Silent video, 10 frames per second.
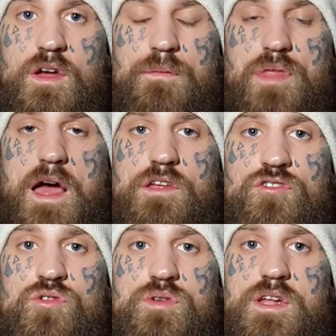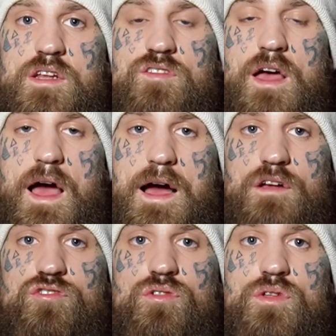that you need to
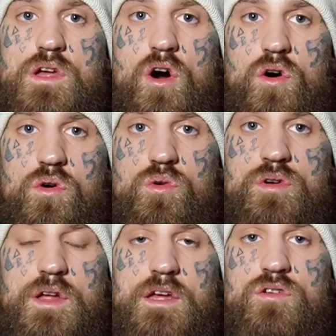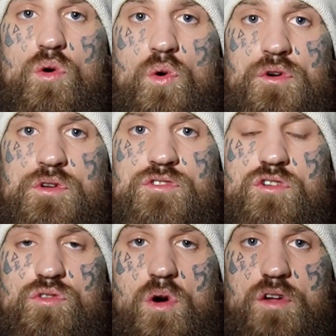actually own in order to
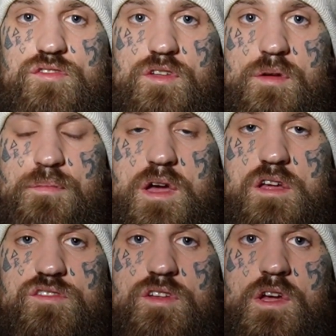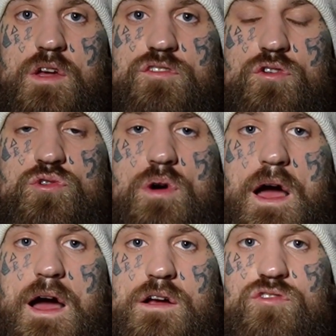cross the abyss. So you
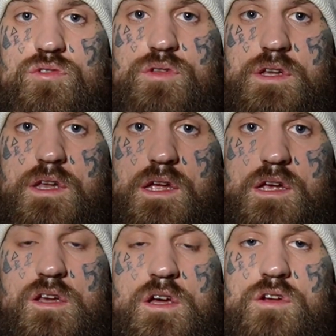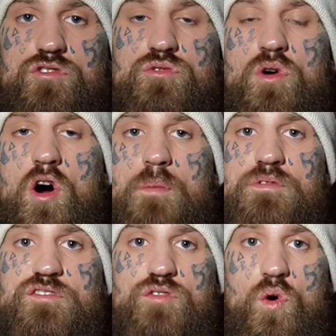actually need to
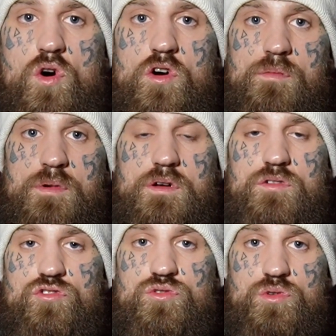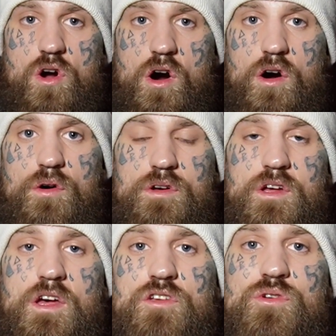absorb shugal.
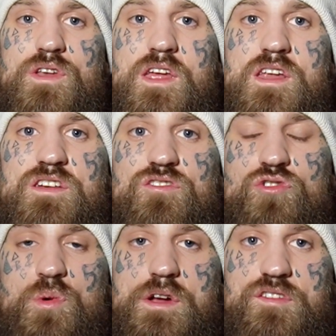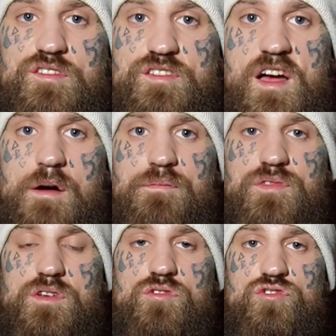You need to
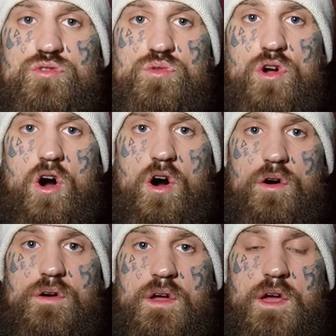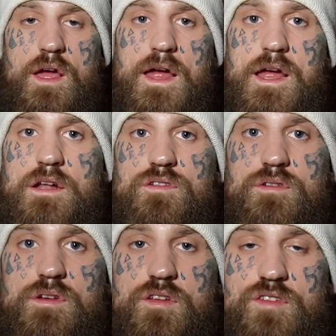accept shugal. And
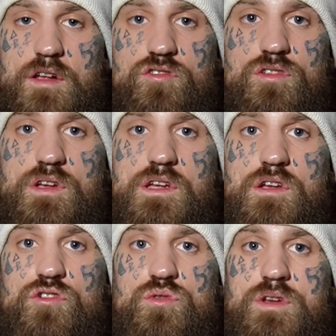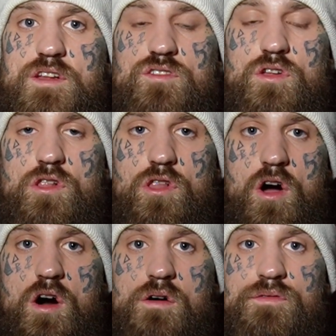essentially, you need to
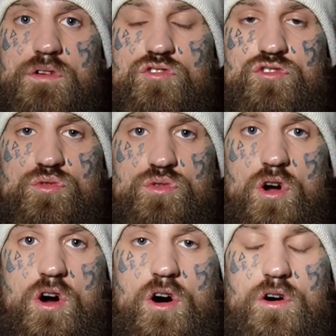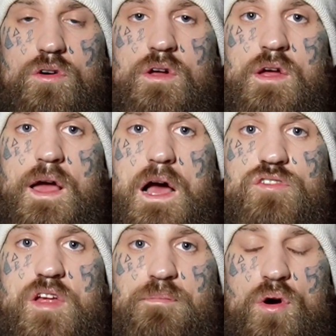love shugal
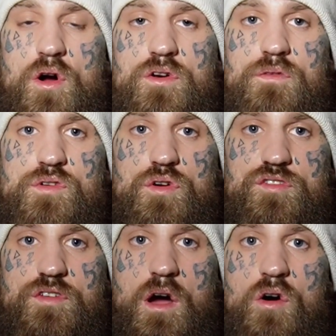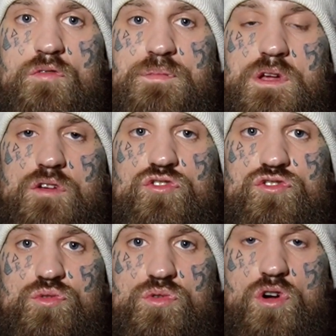as a part of yourself, because
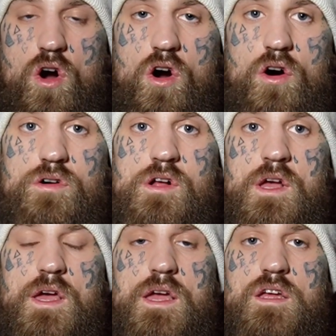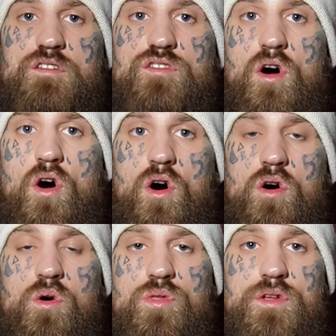shugal is
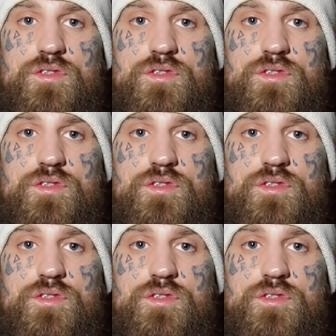all the